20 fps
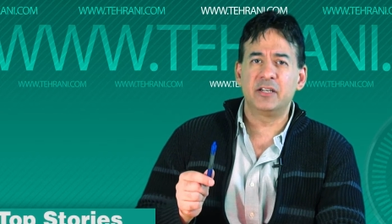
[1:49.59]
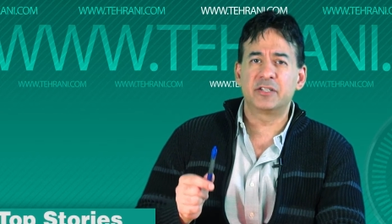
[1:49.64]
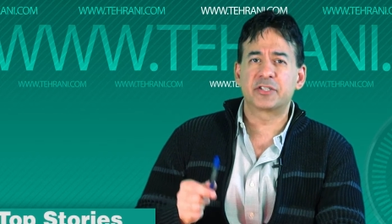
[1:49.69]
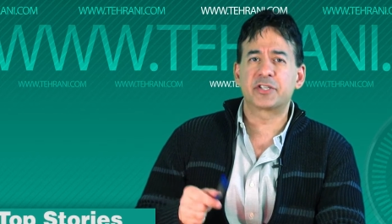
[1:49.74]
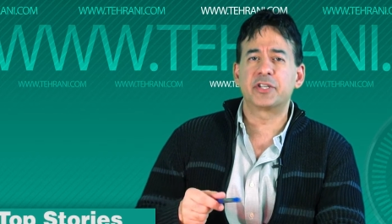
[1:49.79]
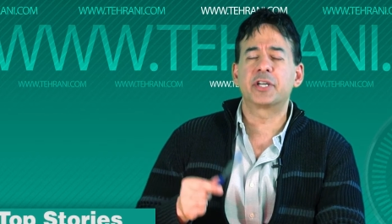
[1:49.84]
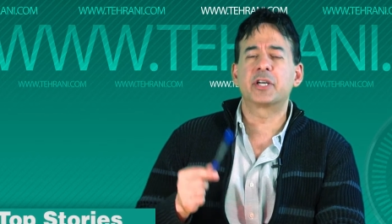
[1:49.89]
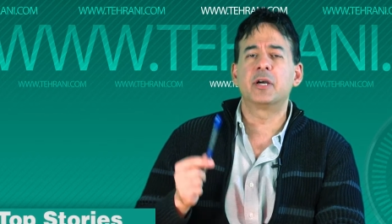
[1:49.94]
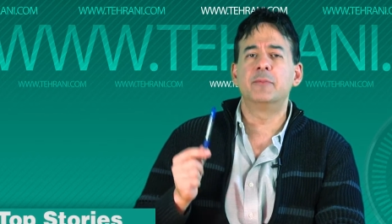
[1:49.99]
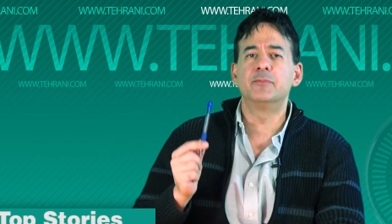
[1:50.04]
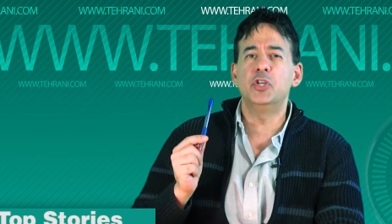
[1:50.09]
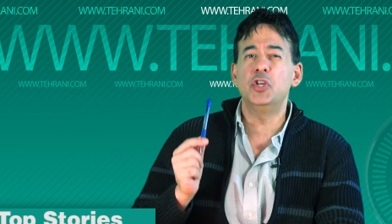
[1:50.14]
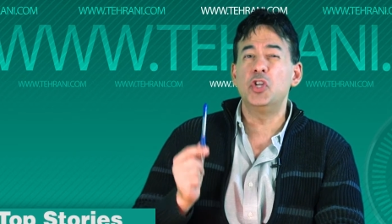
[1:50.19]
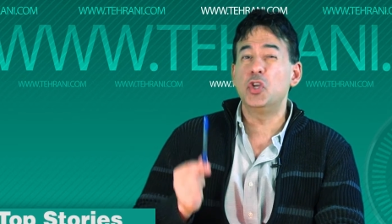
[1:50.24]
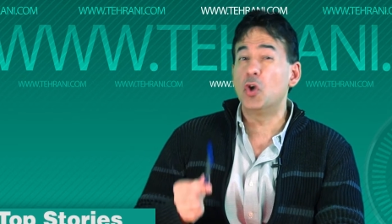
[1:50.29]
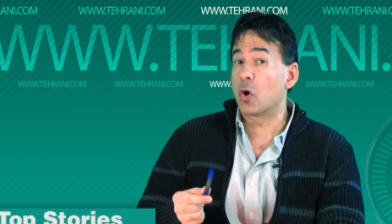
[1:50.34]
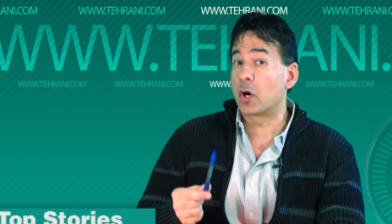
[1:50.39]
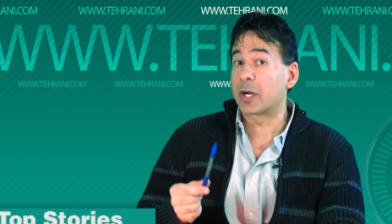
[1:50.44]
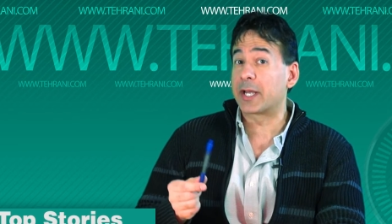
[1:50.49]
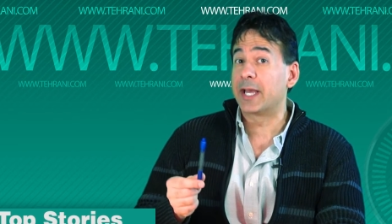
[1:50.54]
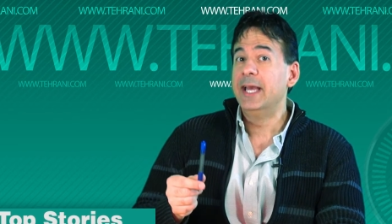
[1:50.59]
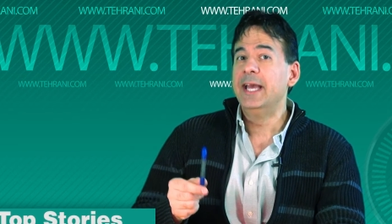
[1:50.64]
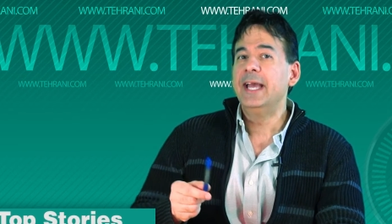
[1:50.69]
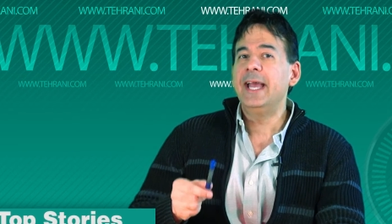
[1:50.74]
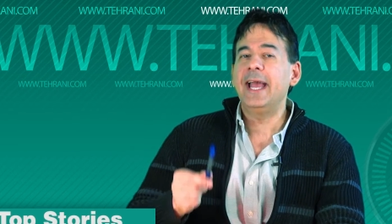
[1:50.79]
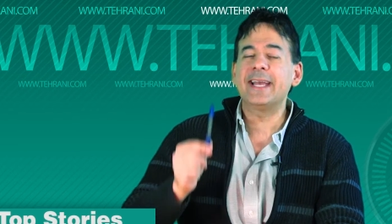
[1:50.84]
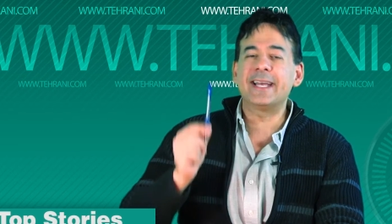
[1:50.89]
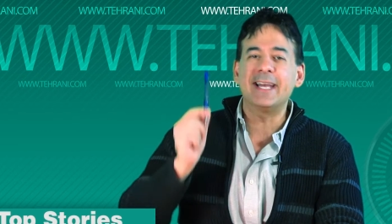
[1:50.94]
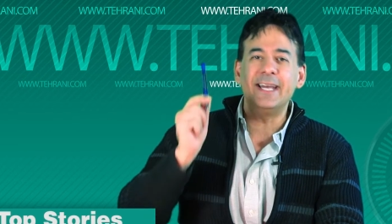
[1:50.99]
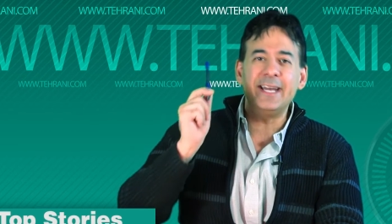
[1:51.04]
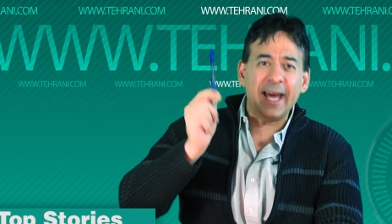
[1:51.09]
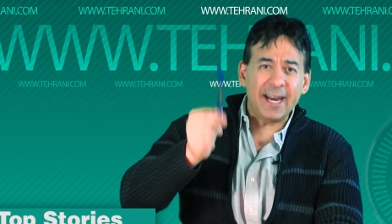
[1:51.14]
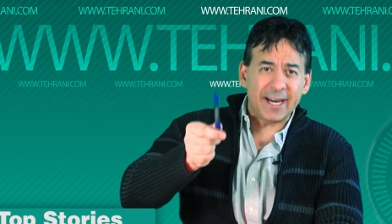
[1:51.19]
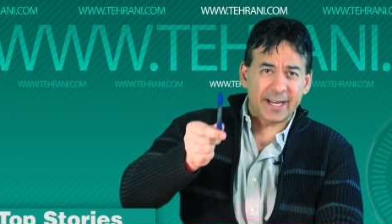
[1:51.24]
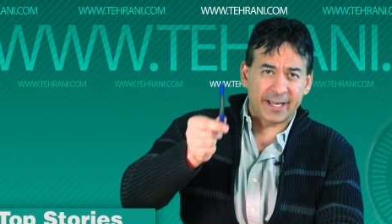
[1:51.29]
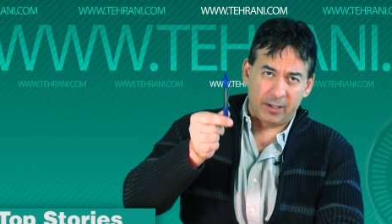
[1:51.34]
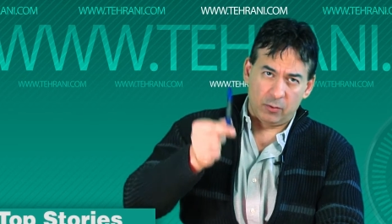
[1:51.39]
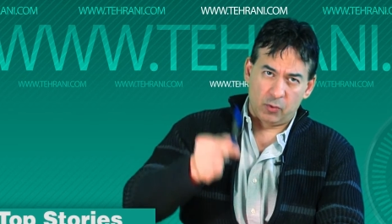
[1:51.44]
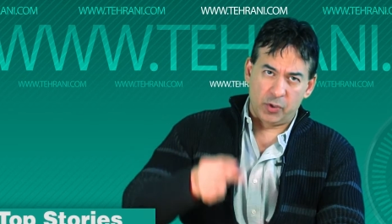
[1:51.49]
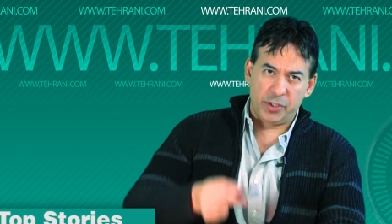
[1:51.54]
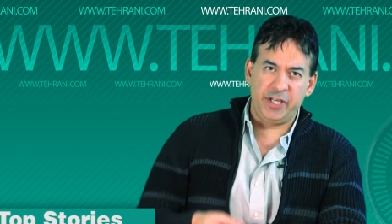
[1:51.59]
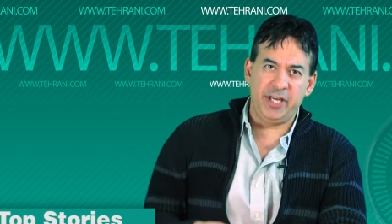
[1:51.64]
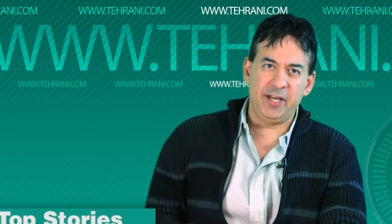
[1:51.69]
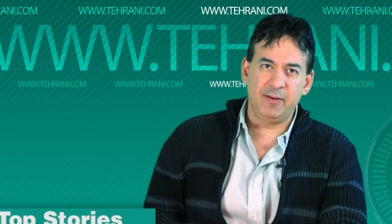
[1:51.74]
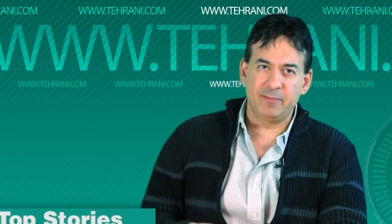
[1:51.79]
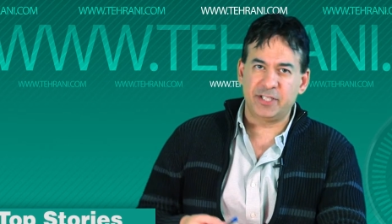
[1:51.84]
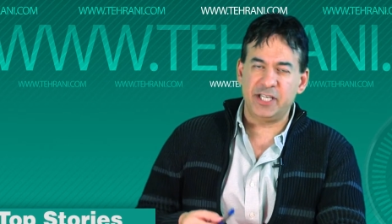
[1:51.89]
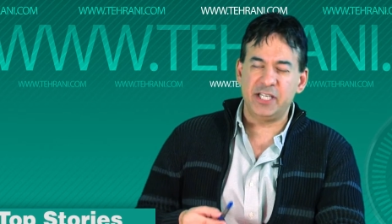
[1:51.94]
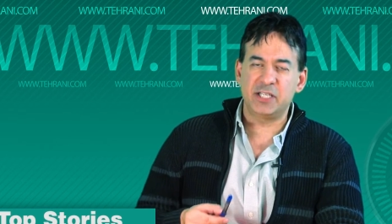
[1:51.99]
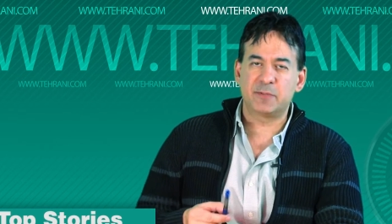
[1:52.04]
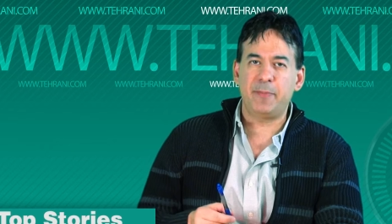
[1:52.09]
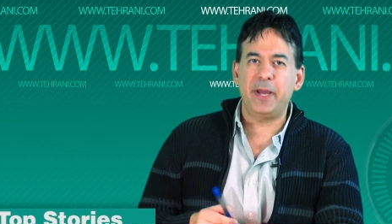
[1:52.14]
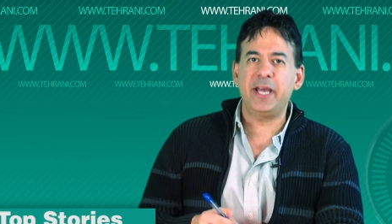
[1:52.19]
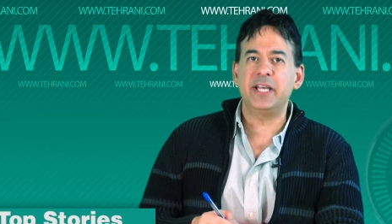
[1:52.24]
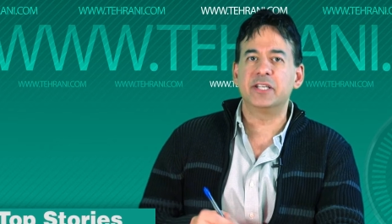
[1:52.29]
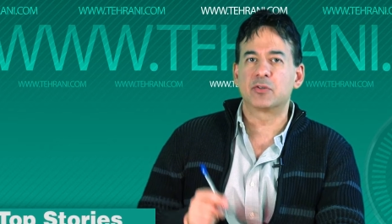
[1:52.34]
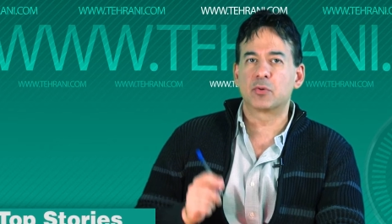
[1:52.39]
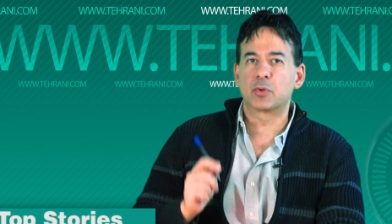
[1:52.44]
It's going to come to New York and Connecticut, where TMC is based.